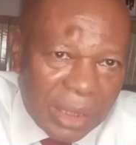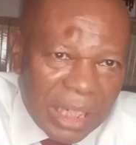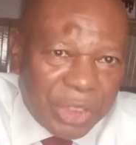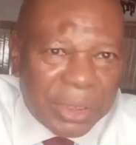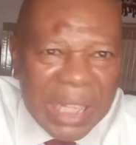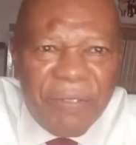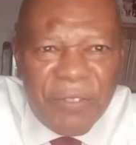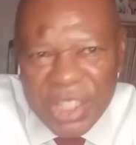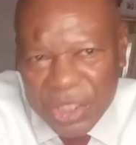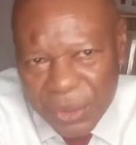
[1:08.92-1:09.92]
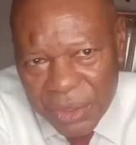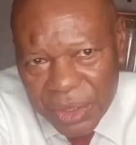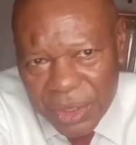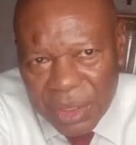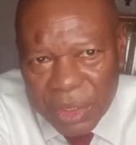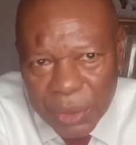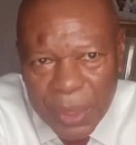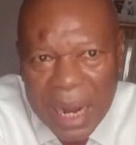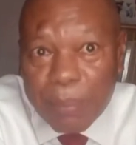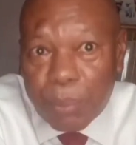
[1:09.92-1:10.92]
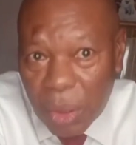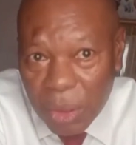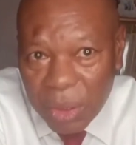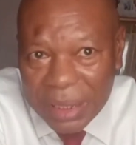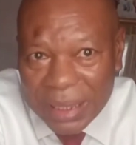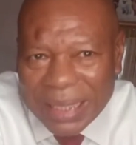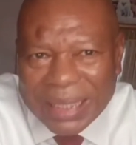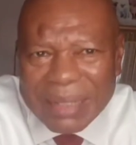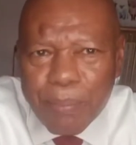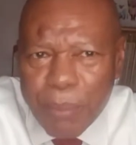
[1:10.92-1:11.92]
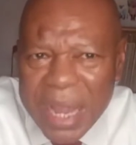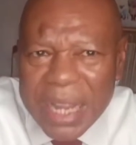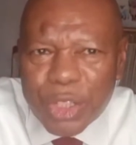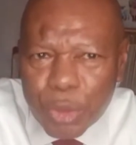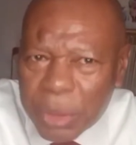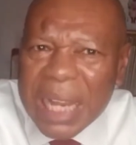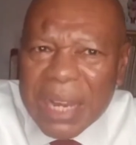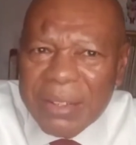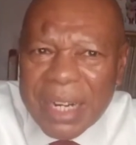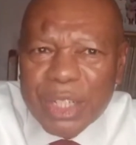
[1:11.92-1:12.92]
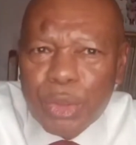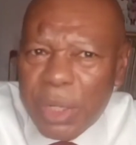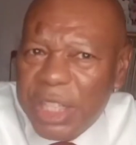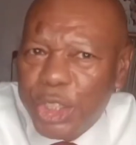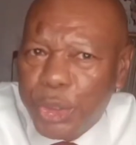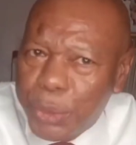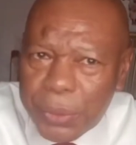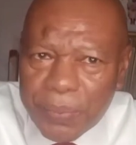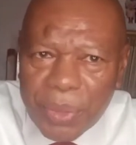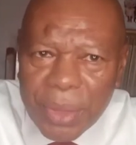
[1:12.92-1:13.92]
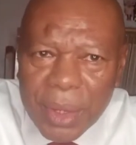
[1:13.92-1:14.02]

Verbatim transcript: the total visitors to her blog in May 2022